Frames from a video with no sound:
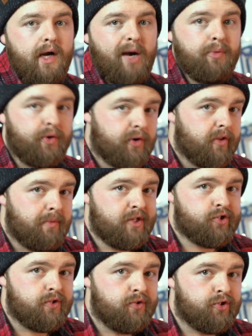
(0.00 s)
I'm not going to
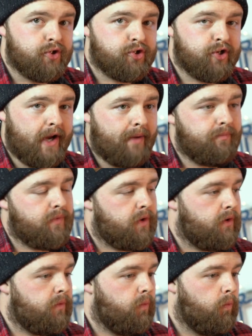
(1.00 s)
mention just yet
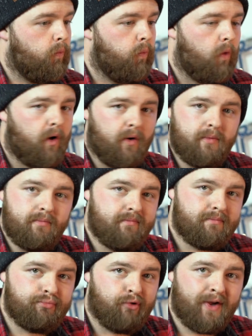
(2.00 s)
what
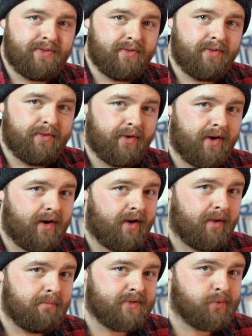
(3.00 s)
brand
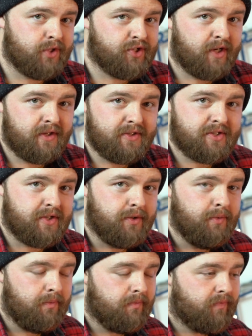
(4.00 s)
I'm switching
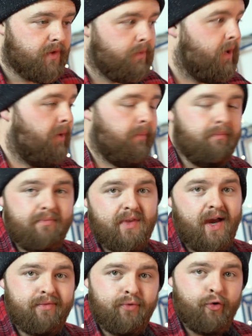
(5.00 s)
to. Well,
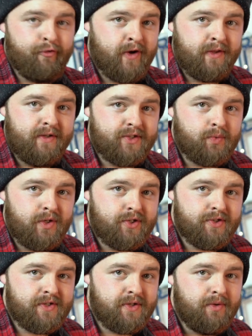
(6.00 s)
I've already
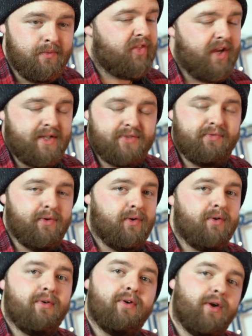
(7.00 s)
switched to. That's for
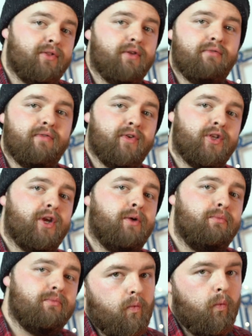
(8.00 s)
another video.
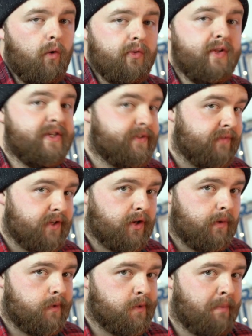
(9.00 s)
What this
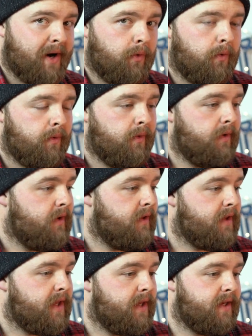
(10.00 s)
video is about
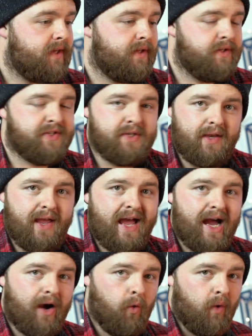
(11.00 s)
is
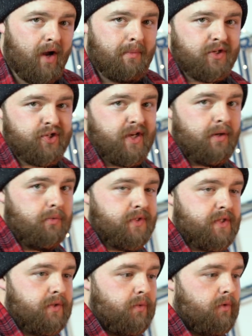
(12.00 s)
how I'm actually able
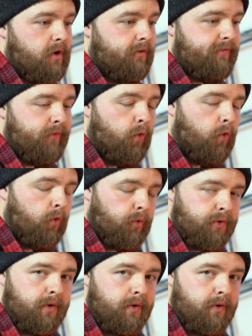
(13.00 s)
to afford